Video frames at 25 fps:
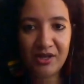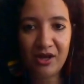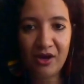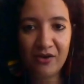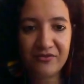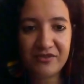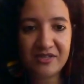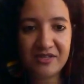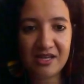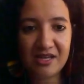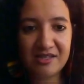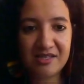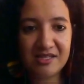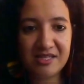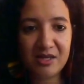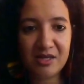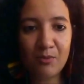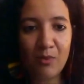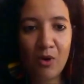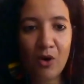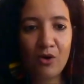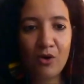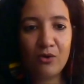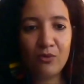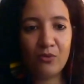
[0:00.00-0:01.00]
of
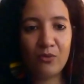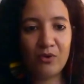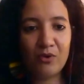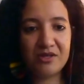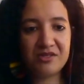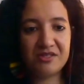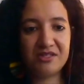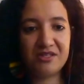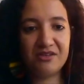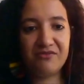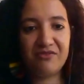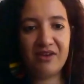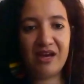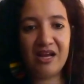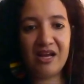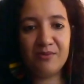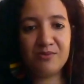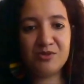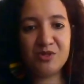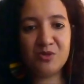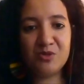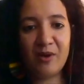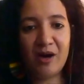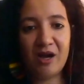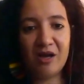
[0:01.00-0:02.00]
Saint-Simon was
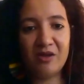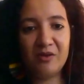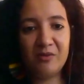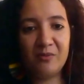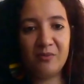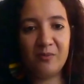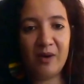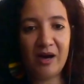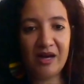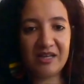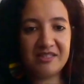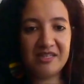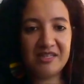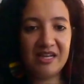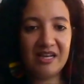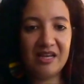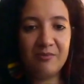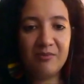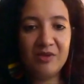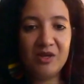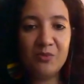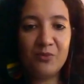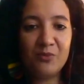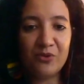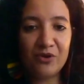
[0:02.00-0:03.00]
developed by
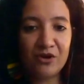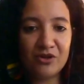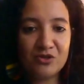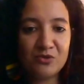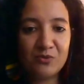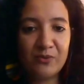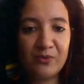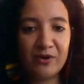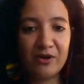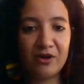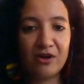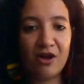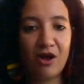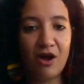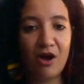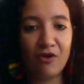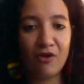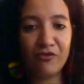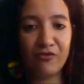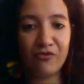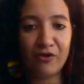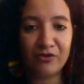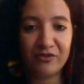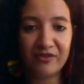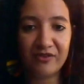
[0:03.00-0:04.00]
Barthélemy Prosper
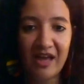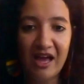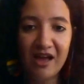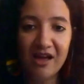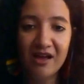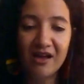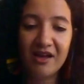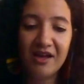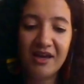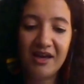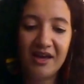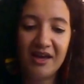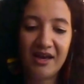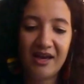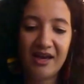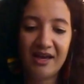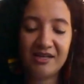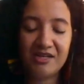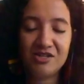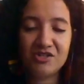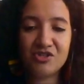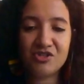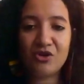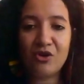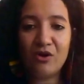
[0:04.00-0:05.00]
Enfantin,
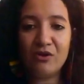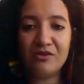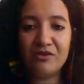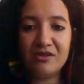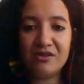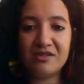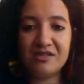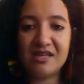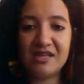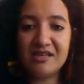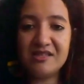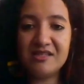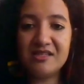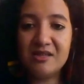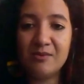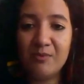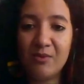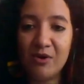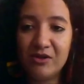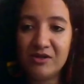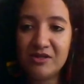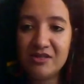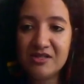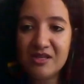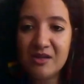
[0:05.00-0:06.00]
and it's called the
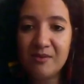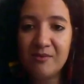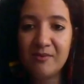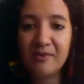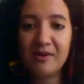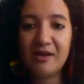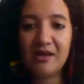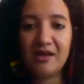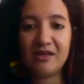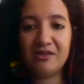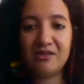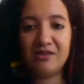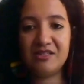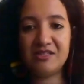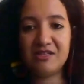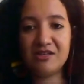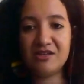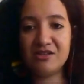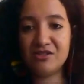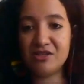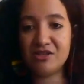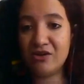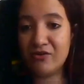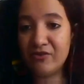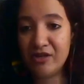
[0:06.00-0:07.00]
Saint-Simonism, and it
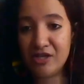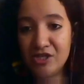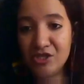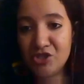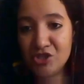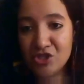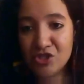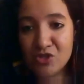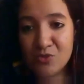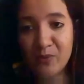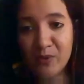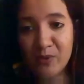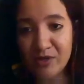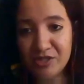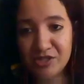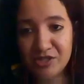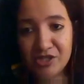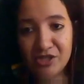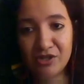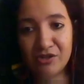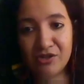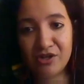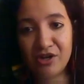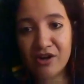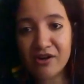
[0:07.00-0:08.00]
is a religious
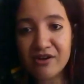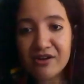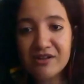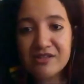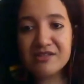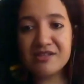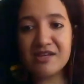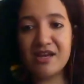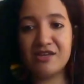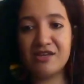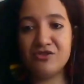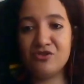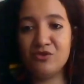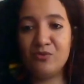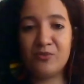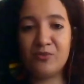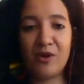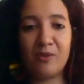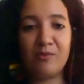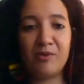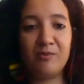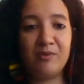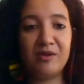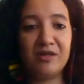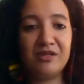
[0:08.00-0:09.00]
political current, as you
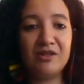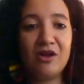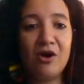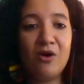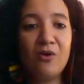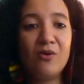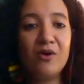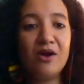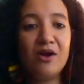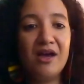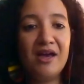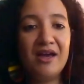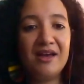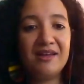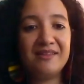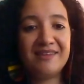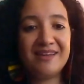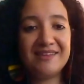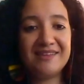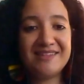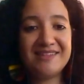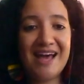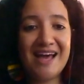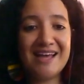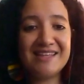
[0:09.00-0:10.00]
probably know,
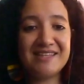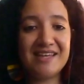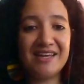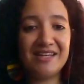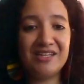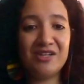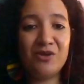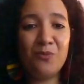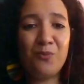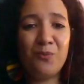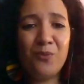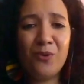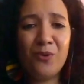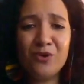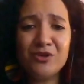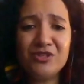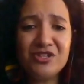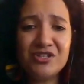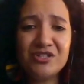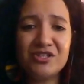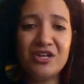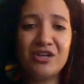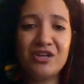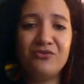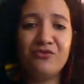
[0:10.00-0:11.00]
that has an
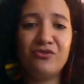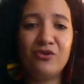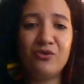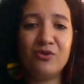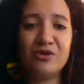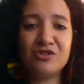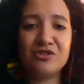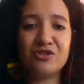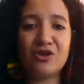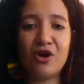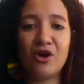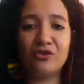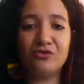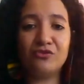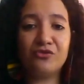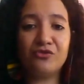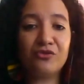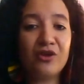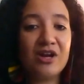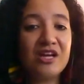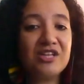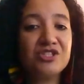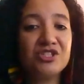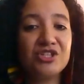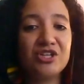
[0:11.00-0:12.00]
important influence on
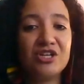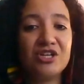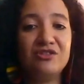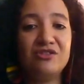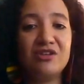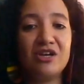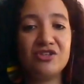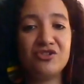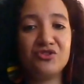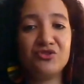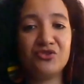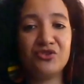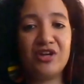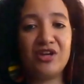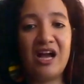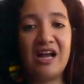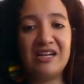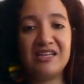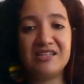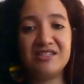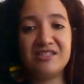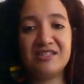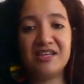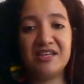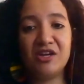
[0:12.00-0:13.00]
French
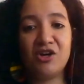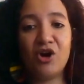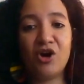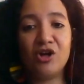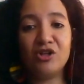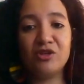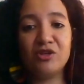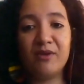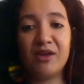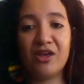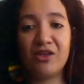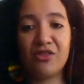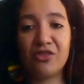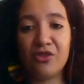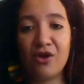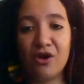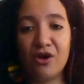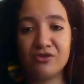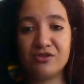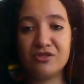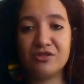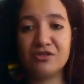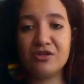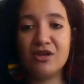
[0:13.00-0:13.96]
industrialist economic thought.